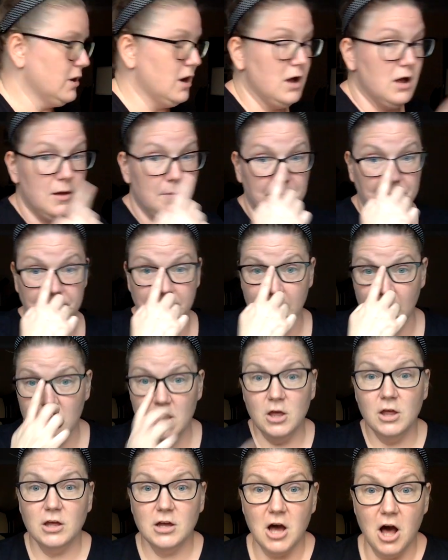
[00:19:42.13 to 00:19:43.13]
Um,
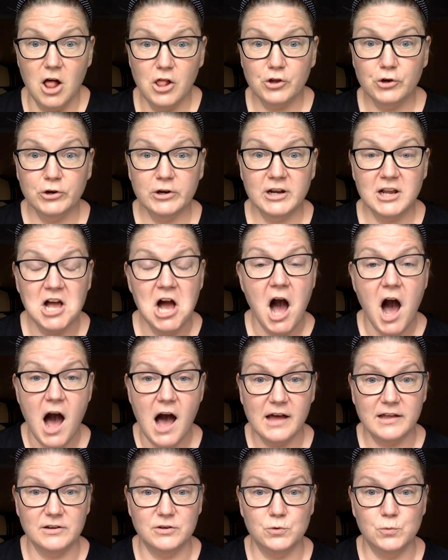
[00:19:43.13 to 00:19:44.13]
Coloring
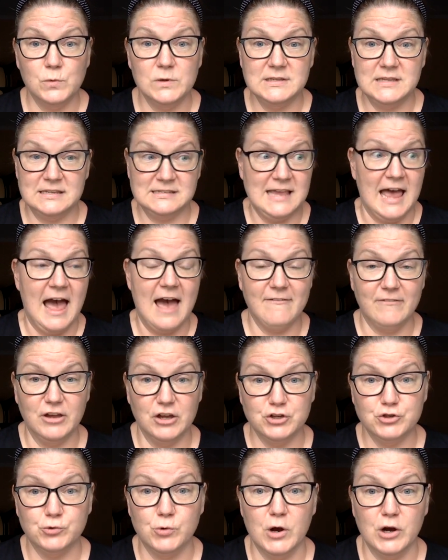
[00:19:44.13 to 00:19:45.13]
Cotton was having
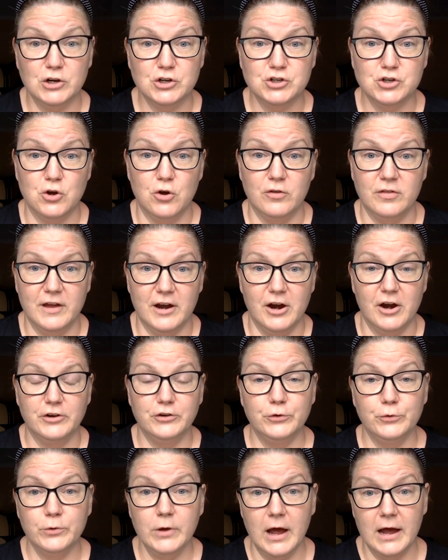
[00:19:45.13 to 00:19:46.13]
a trunk show there,
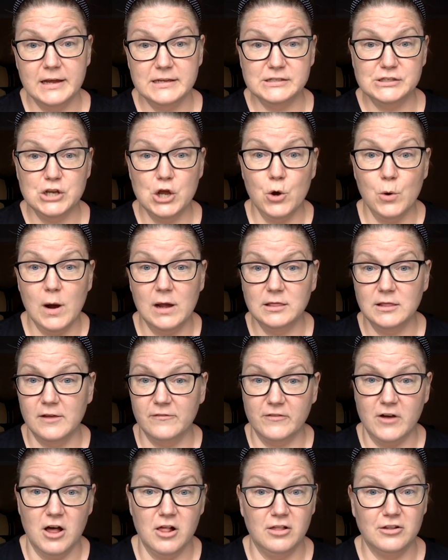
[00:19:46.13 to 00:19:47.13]
and you guys know I
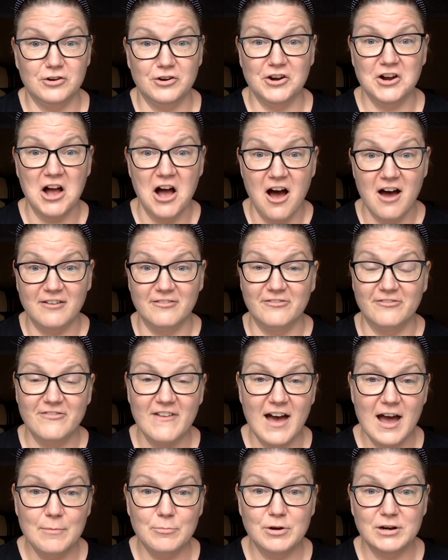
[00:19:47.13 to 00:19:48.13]
love coloring cotton
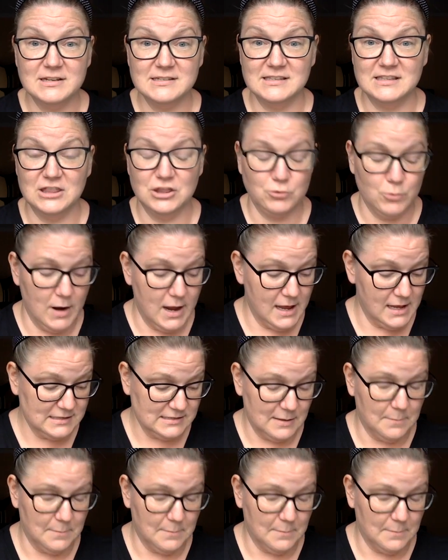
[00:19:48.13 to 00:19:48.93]
fabrics and threads.